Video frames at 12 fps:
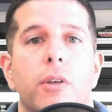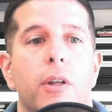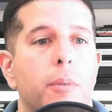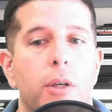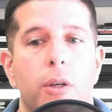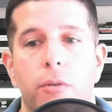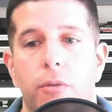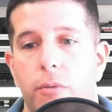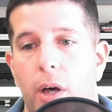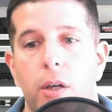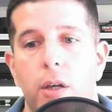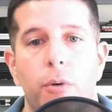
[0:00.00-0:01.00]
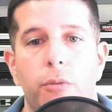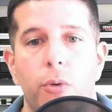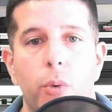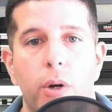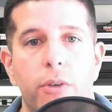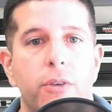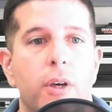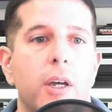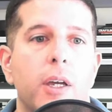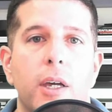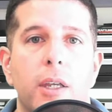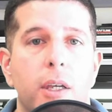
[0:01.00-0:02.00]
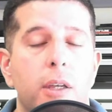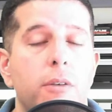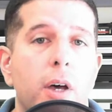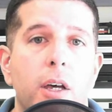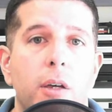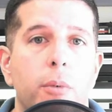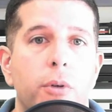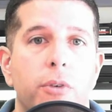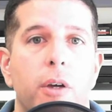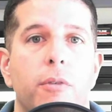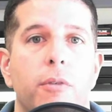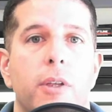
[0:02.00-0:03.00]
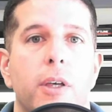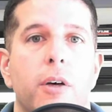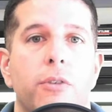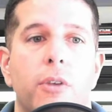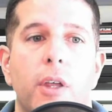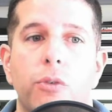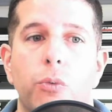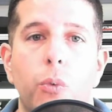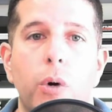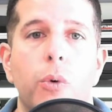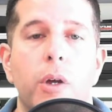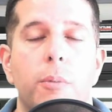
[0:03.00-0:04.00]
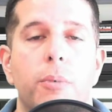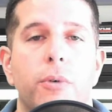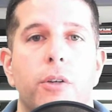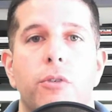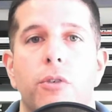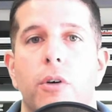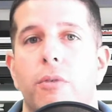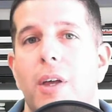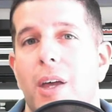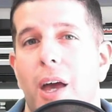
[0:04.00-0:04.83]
It'll be valuable for one site and invaluable to everything else. So that's one way to protect yourself.